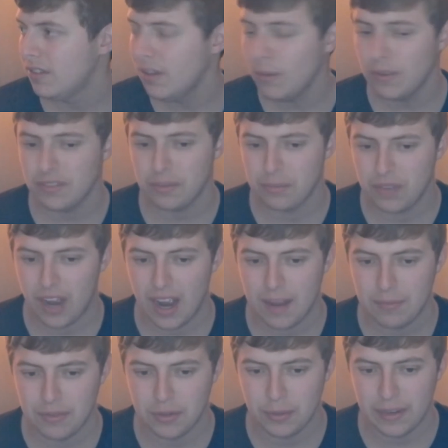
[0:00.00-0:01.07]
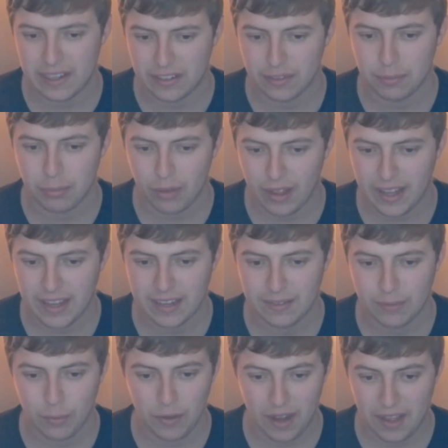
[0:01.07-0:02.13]
want some time to explain
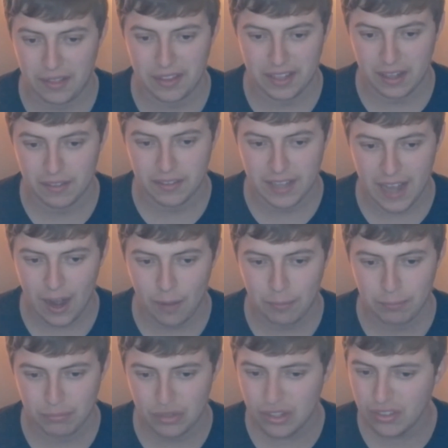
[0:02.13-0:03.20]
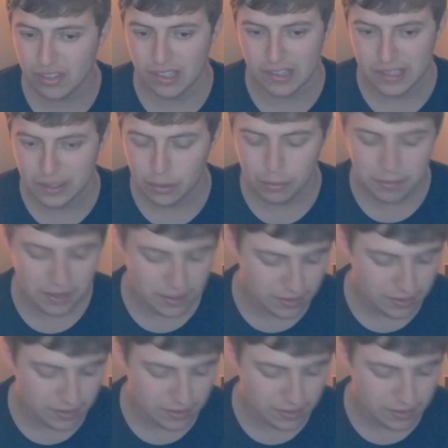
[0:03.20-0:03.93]
what I think of the album just a little bit.